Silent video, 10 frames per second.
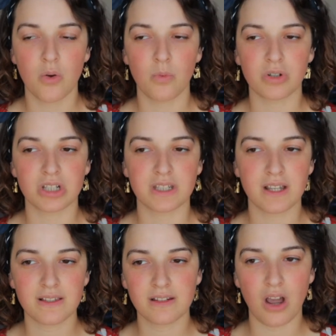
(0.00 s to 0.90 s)
which it
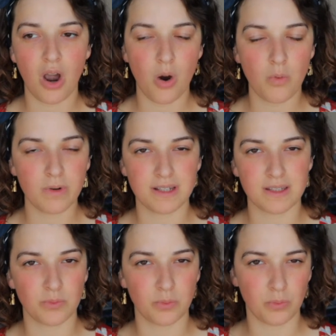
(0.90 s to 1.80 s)
doesn't
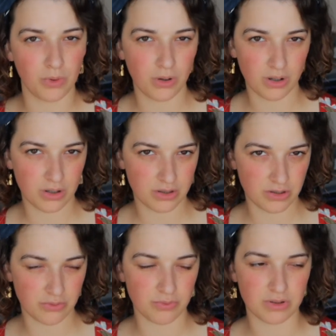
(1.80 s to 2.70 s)
always work
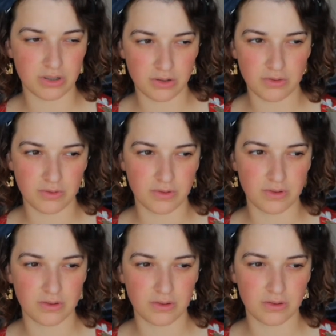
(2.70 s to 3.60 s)
to just